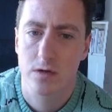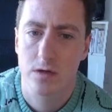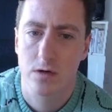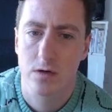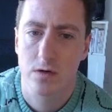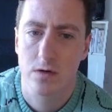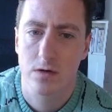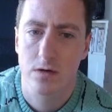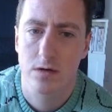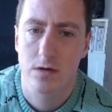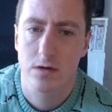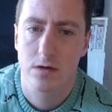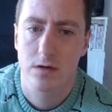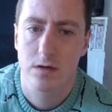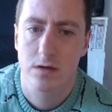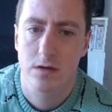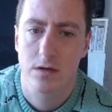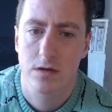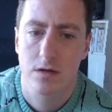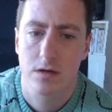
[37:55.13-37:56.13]
good
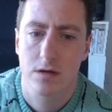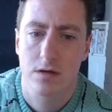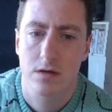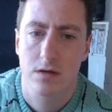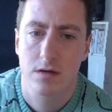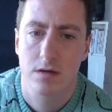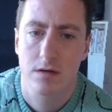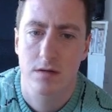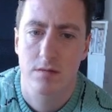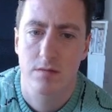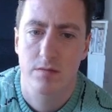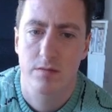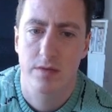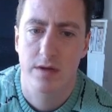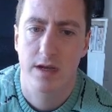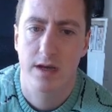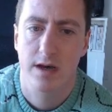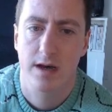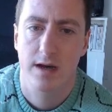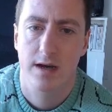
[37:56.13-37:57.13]

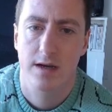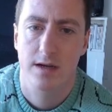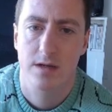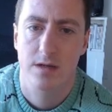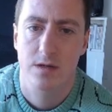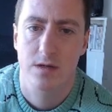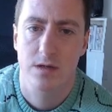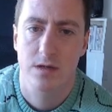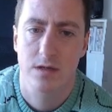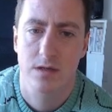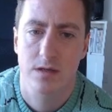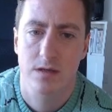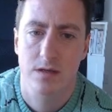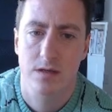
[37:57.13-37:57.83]
because